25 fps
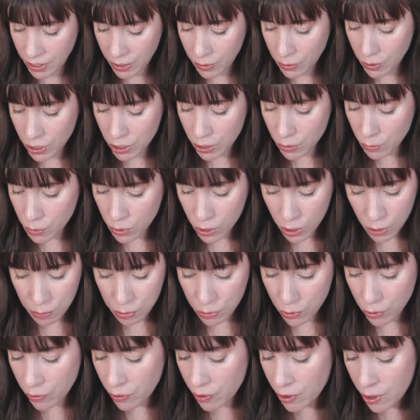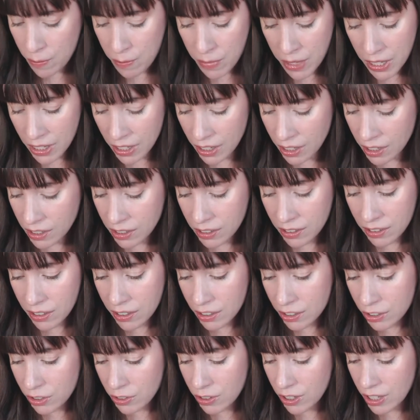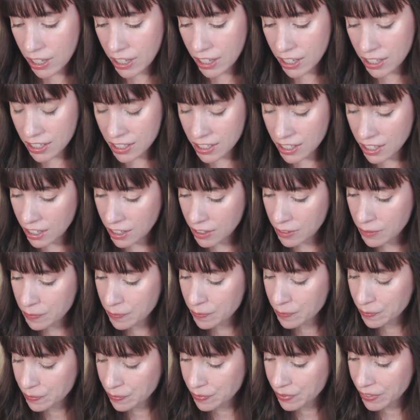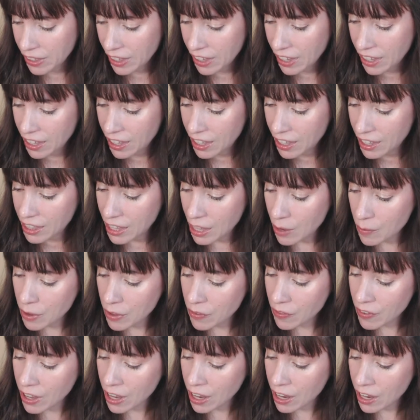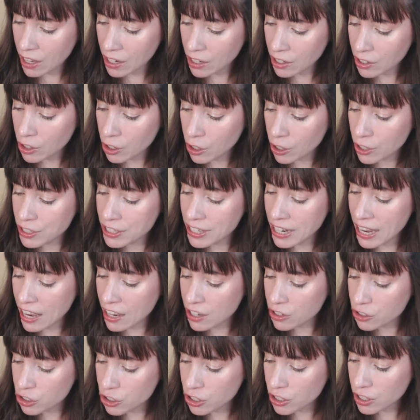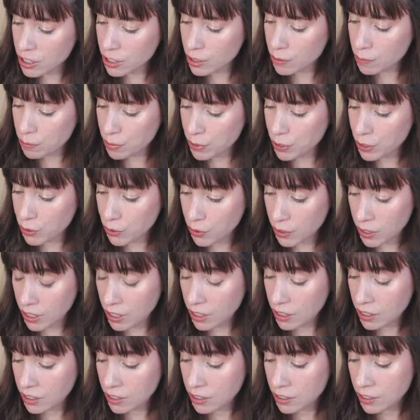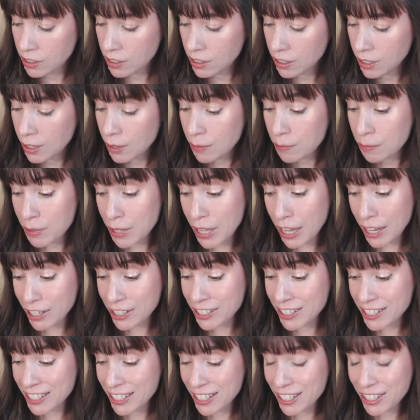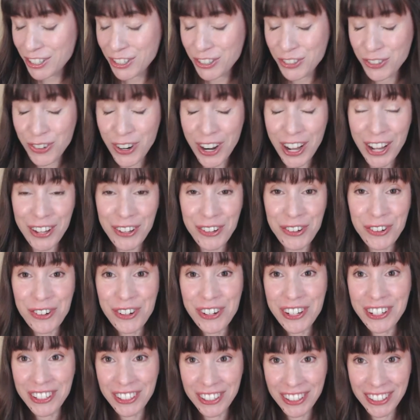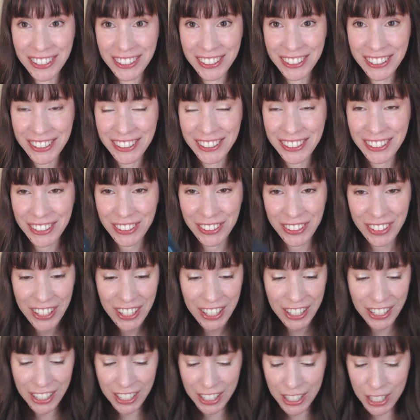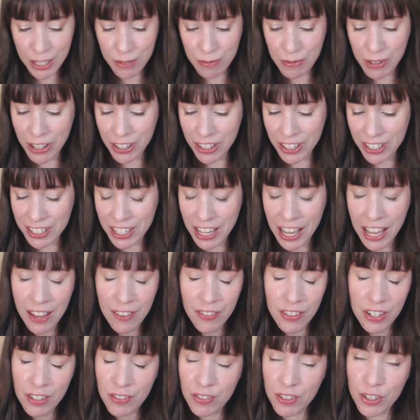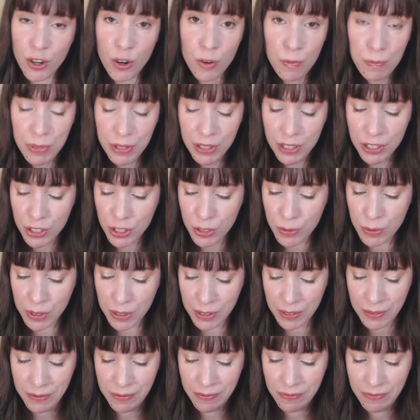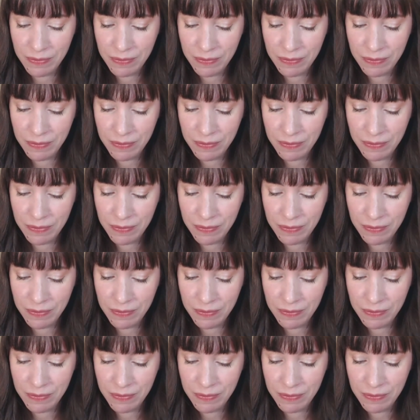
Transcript: It wasn't waterproof on me. That's all I gotta say. Then we've got Kardashian Beauty Black Seed Dry Oil. Okay, let's smell this. I haven't even opened this one.